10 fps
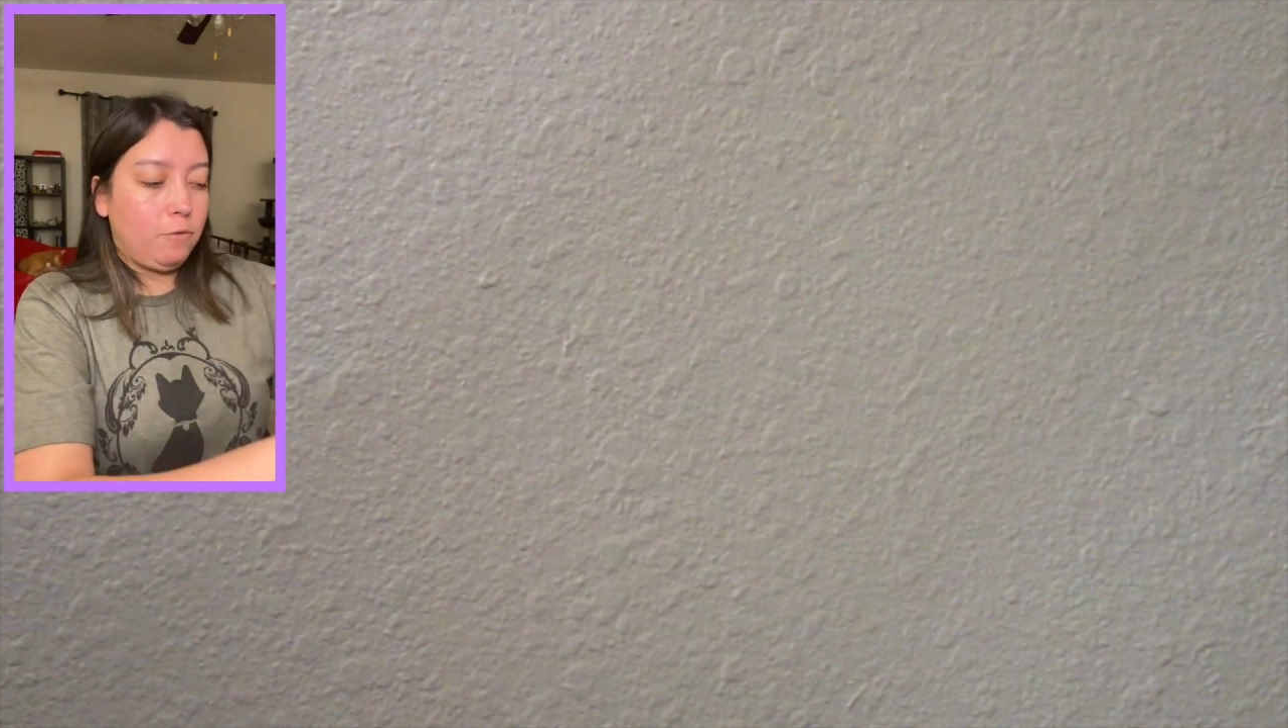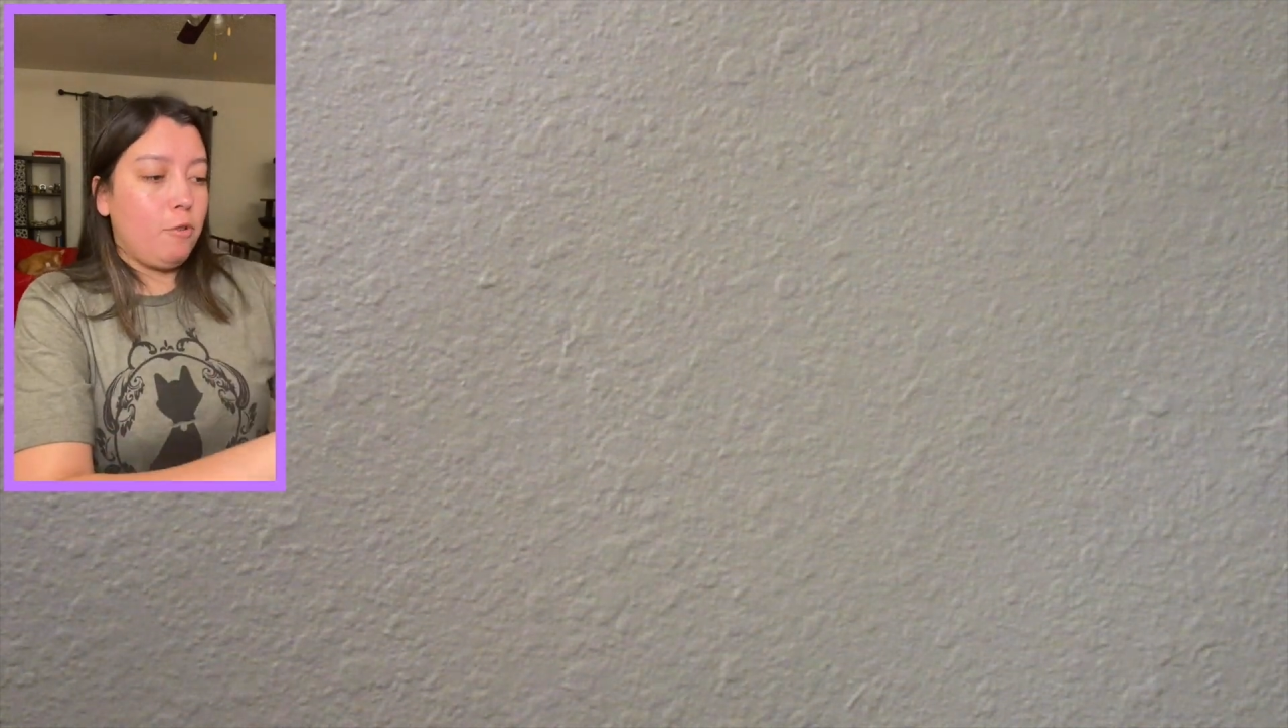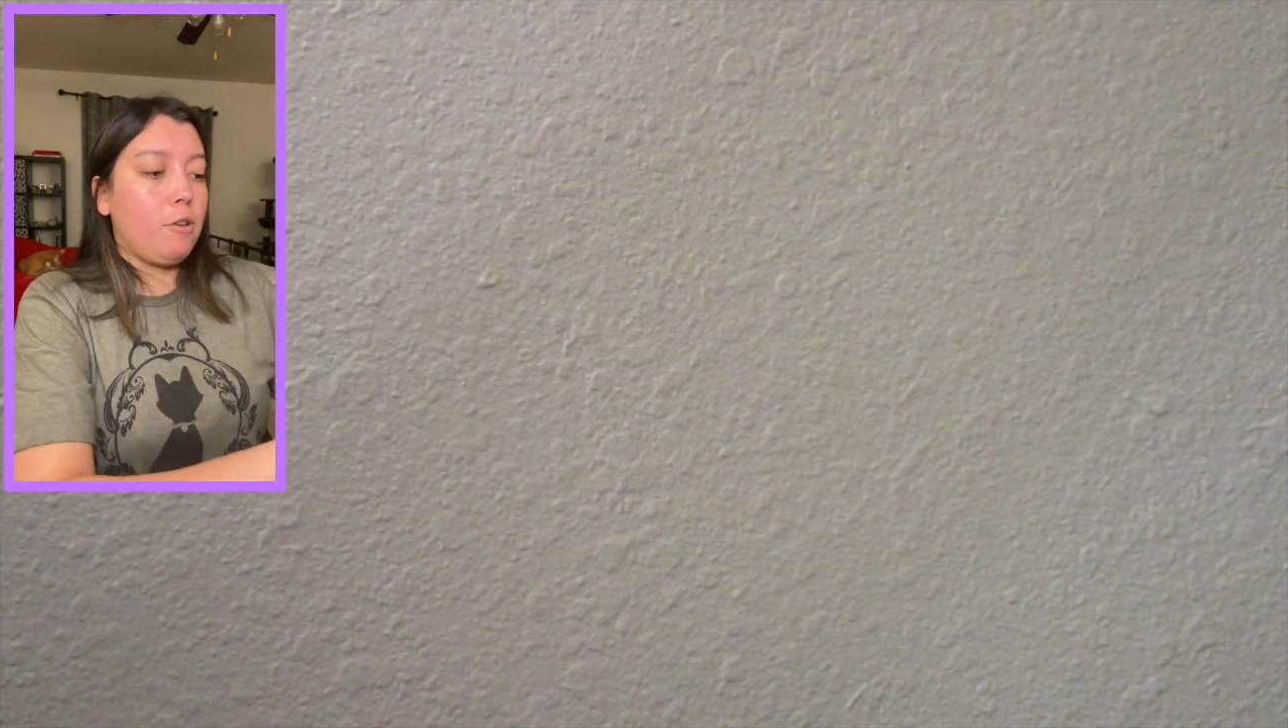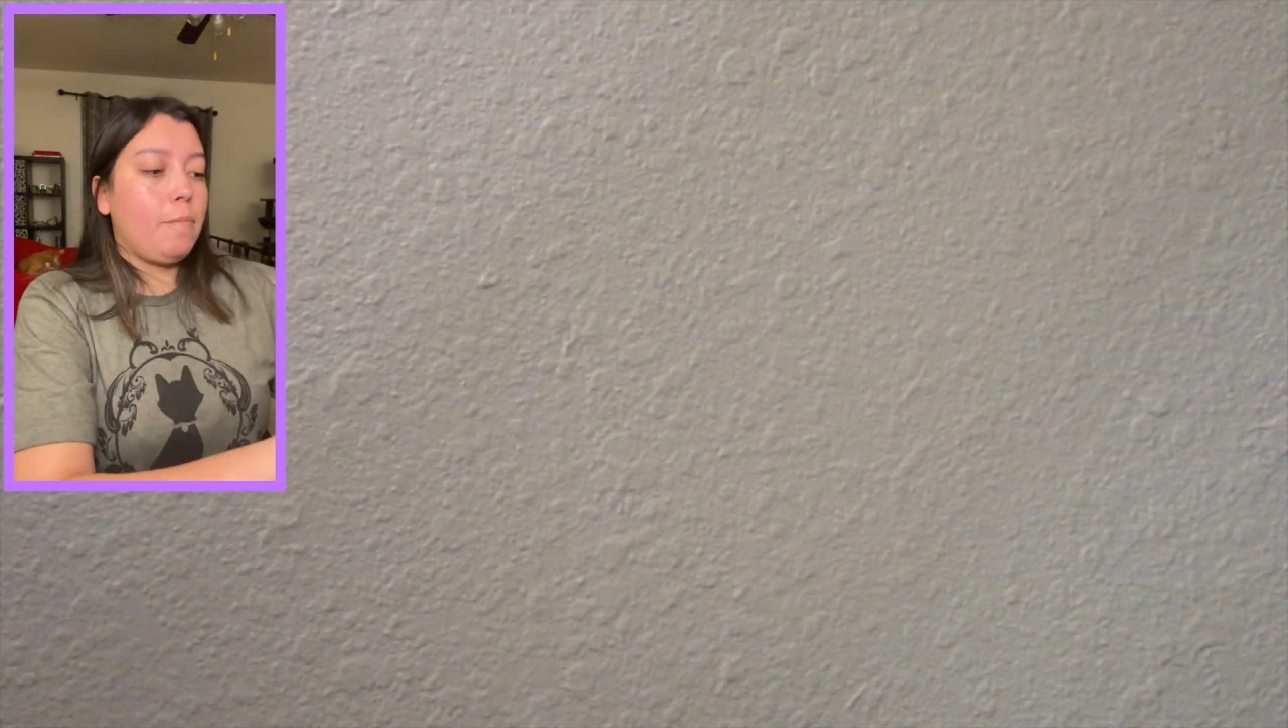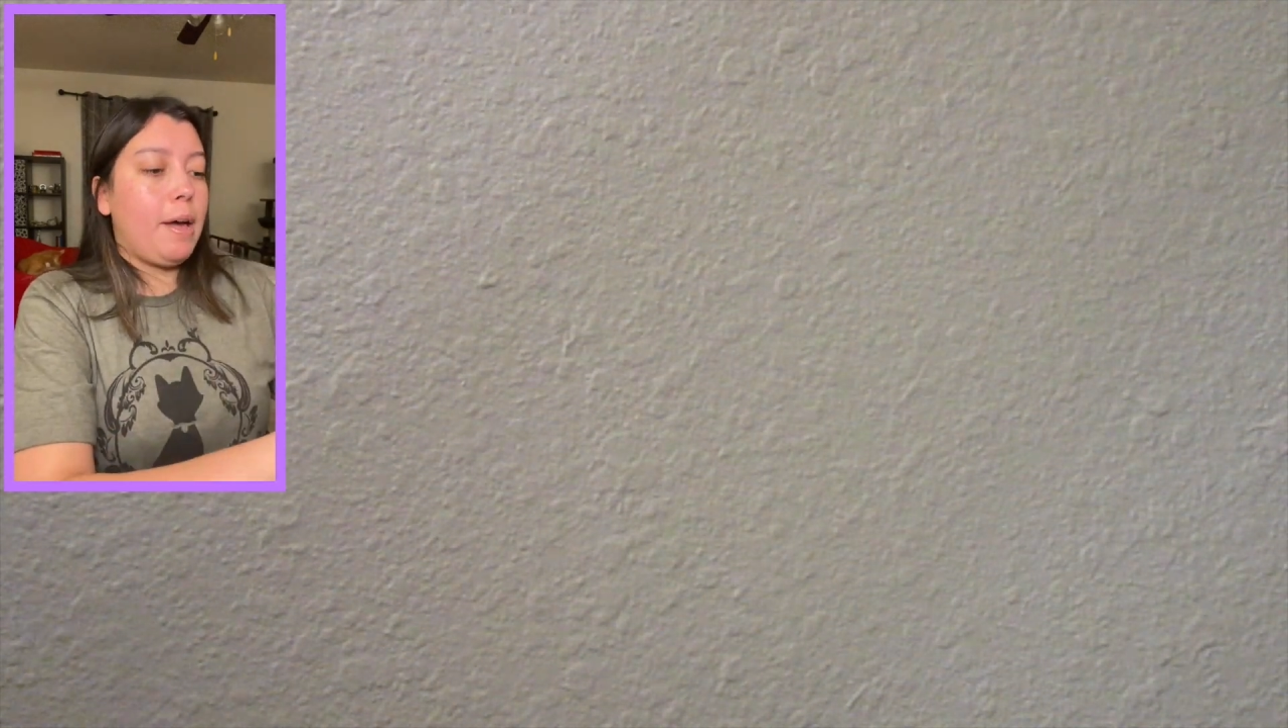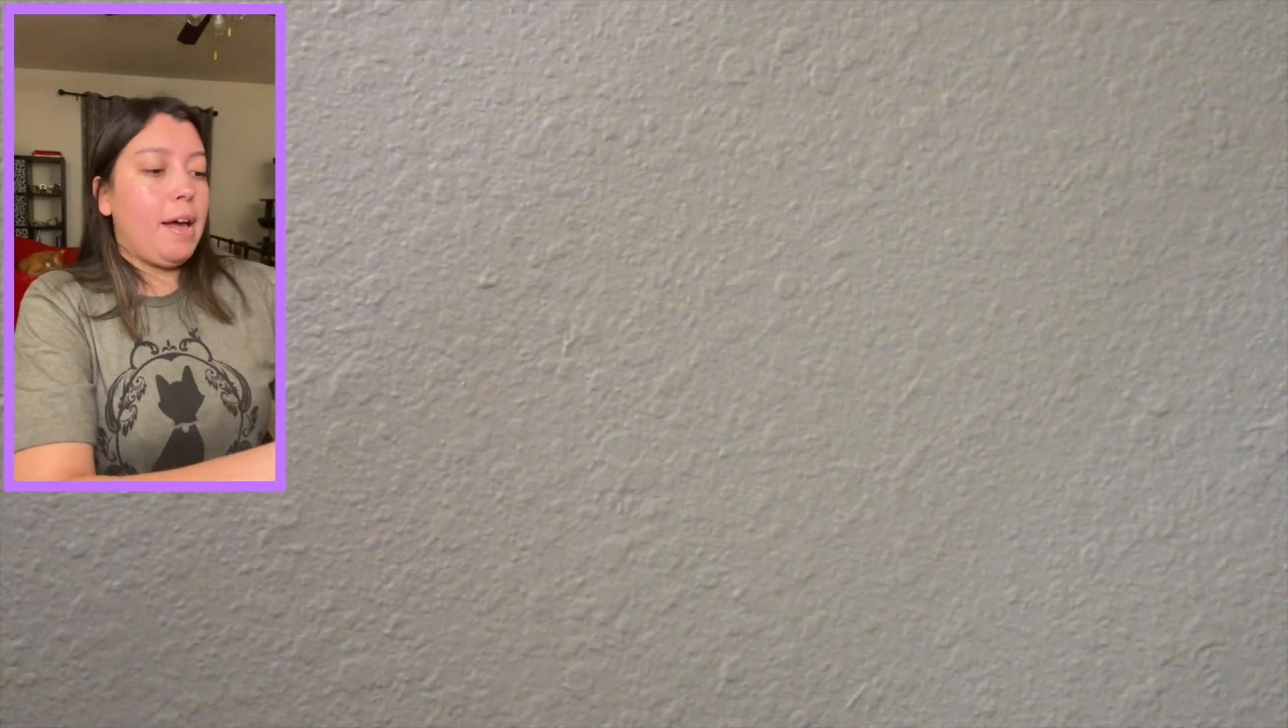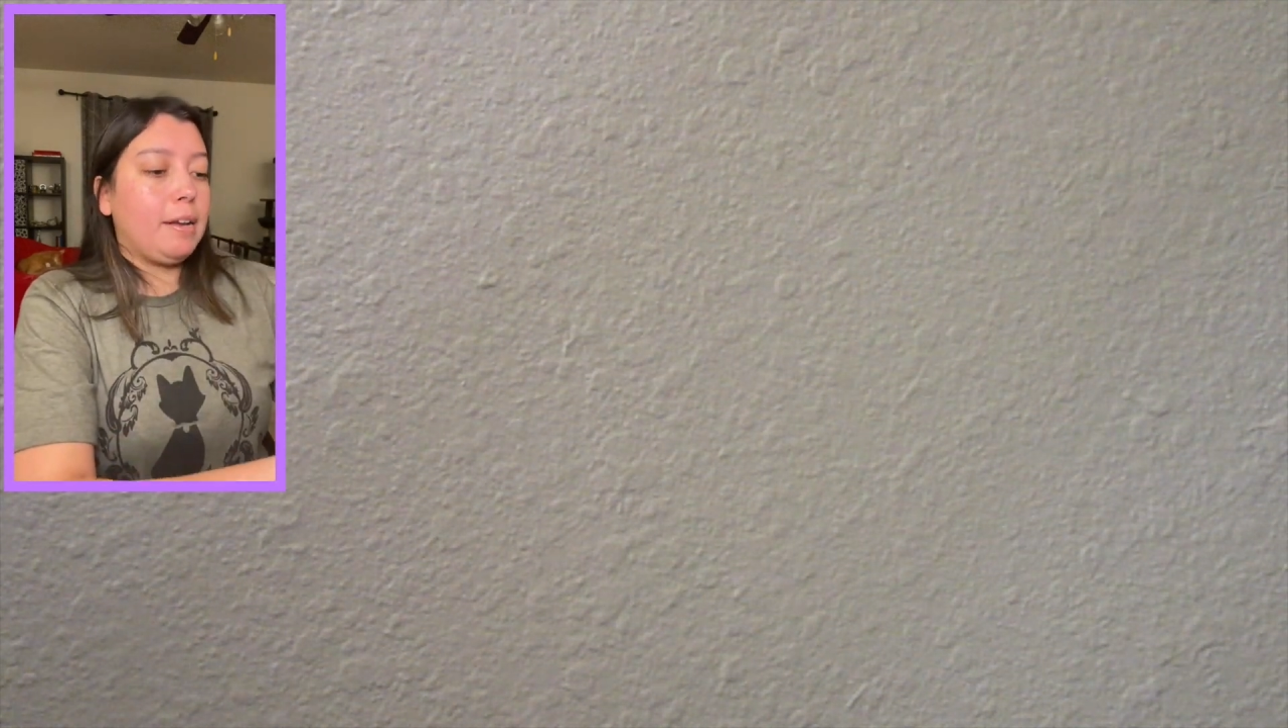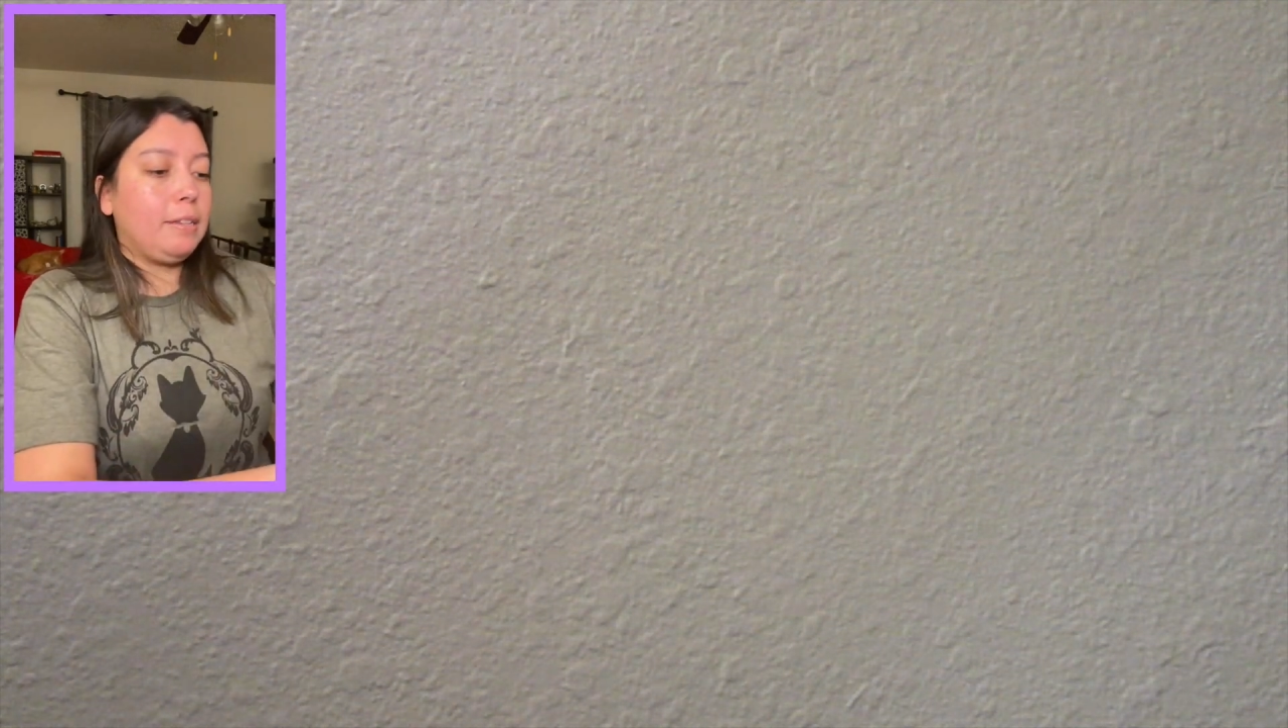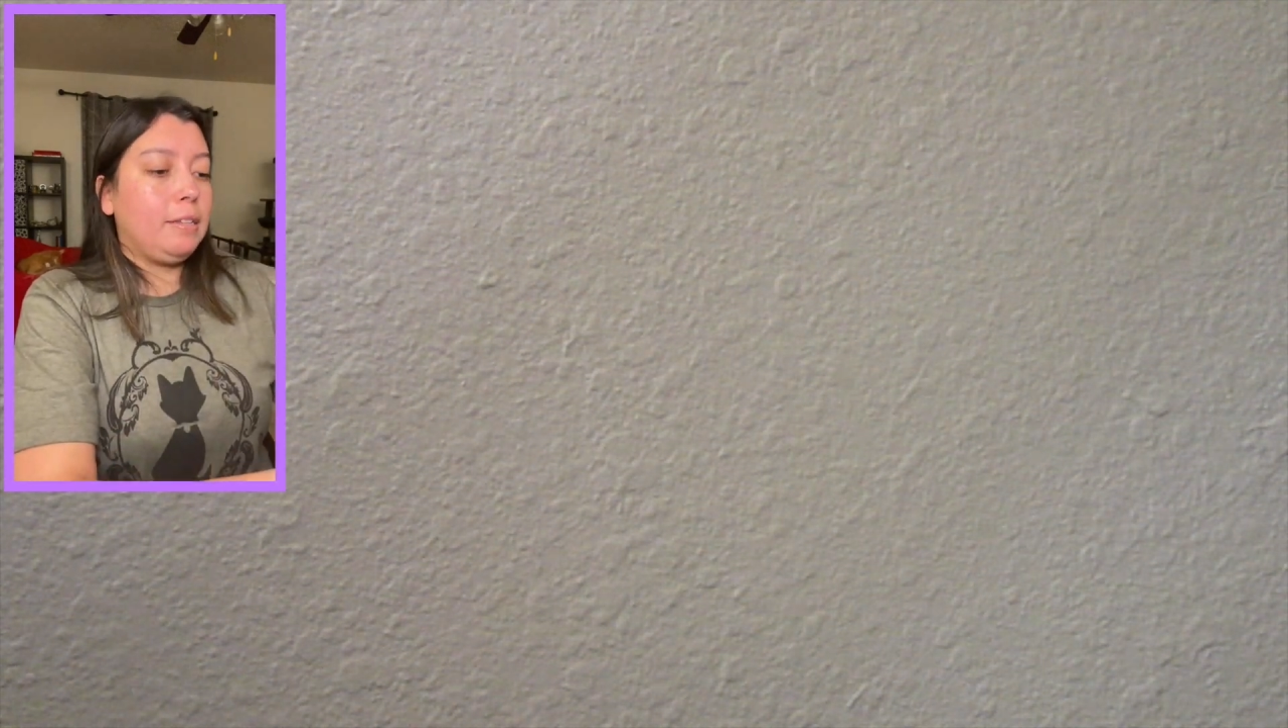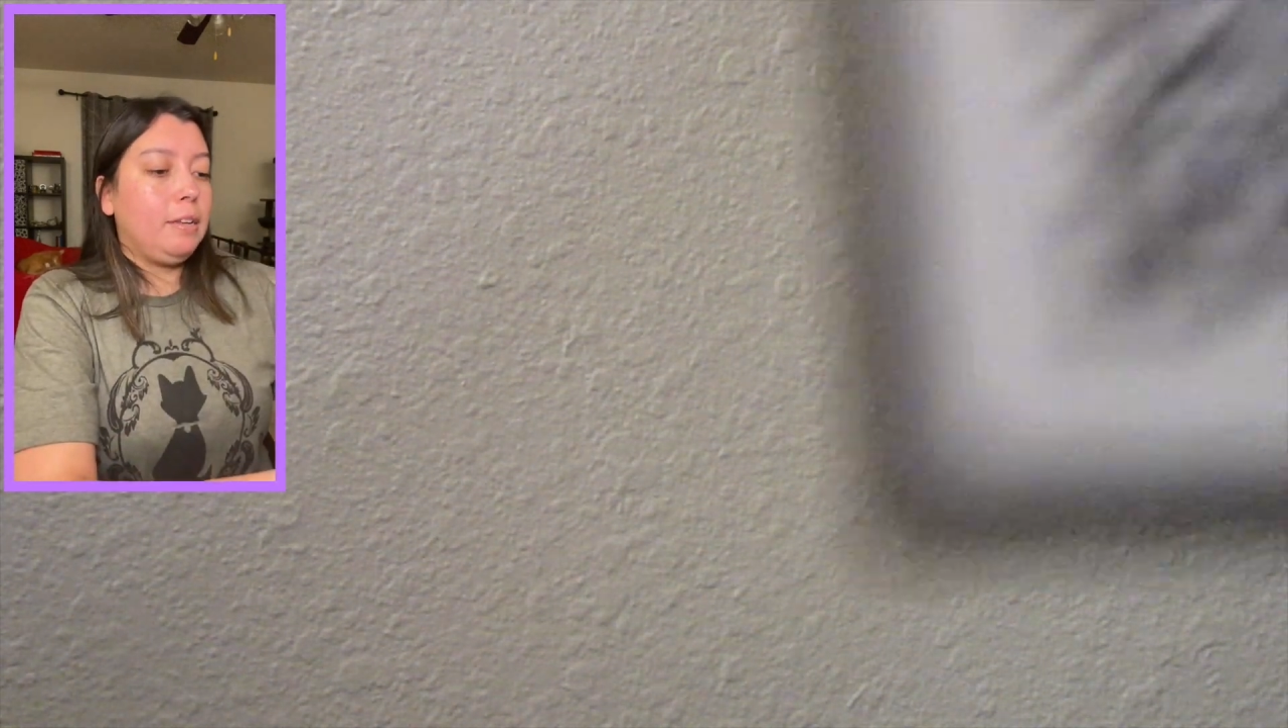4
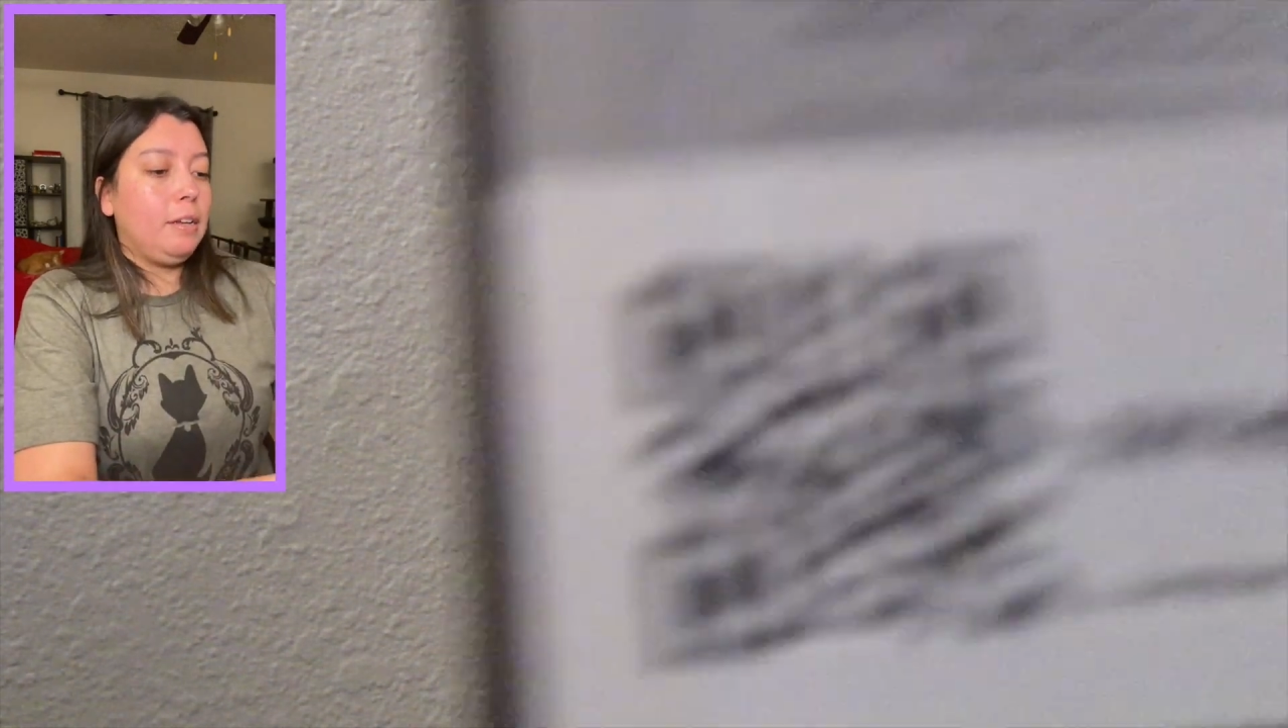packs.